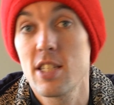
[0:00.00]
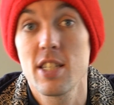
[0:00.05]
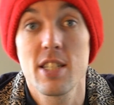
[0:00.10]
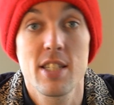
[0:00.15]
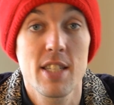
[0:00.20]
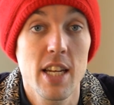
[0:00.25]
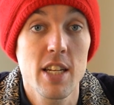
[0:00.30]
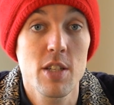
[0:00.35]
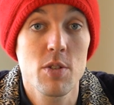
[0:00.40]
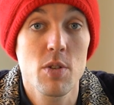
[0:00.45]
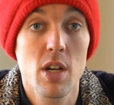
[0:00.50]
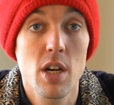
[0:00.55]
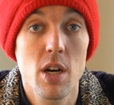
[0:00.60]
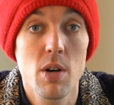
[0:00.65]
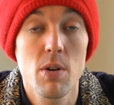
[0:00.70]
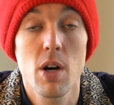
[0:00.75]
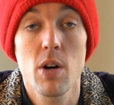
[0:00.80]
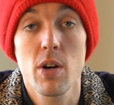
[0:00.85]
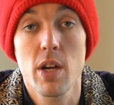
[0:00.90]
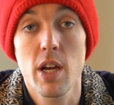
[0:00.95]
The states will
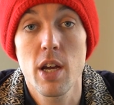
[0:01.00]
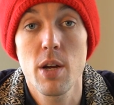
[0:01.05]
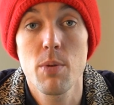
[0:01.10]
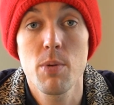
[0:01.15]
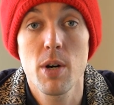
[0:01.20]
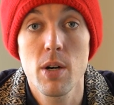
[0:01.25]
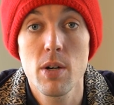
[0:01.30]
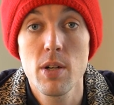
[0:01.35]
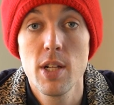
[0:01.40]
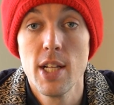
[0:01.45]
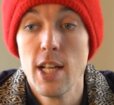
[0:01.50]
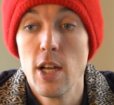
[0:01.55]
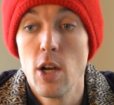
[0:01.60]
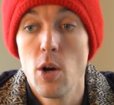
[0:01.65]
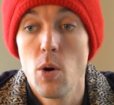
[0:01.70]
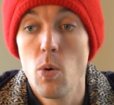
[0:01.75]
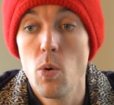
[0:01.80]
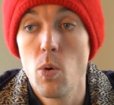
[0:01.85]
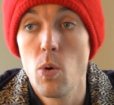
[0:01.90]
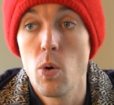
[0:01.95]
go, okay, well,
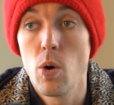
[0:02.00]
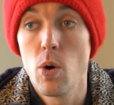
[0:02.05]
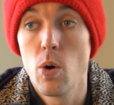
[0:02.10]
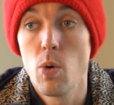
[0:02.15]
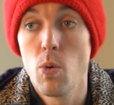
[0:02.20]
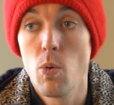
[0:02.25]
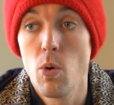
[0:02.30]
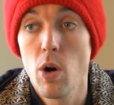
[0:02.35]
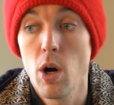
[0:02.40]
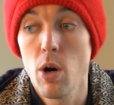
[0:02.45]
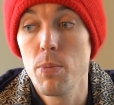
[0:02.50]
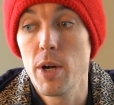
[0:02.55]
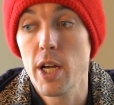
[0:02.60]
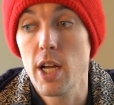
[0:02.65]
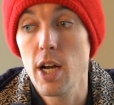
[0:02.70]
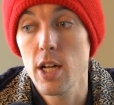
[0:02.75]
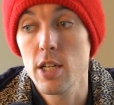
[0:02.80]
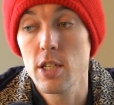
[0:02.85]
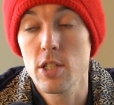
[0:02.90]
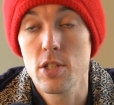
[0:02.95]
oh my
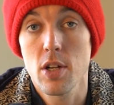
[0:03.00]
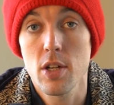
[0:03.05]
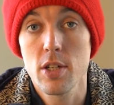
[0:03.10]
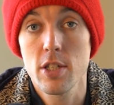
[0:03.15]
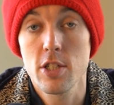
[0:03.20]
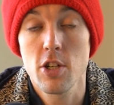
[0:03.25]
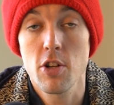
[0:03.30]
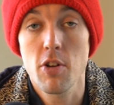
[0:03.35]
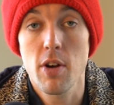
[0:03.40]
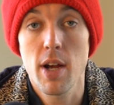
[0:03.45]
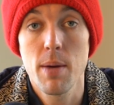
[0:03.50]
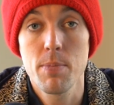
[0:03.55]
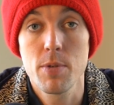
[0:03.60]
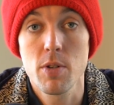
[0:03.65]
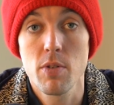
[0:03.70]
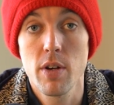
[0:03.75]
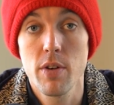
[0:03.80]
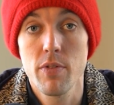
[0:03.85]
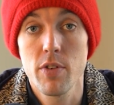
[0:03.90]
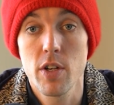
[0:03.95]
God, there's all these other hemp
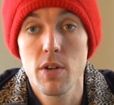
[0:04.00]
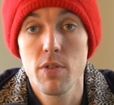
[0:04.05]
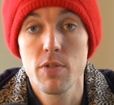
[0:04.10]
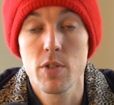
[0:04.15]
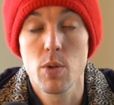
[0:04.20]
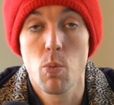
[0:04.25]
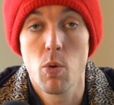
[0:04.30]
derivatives.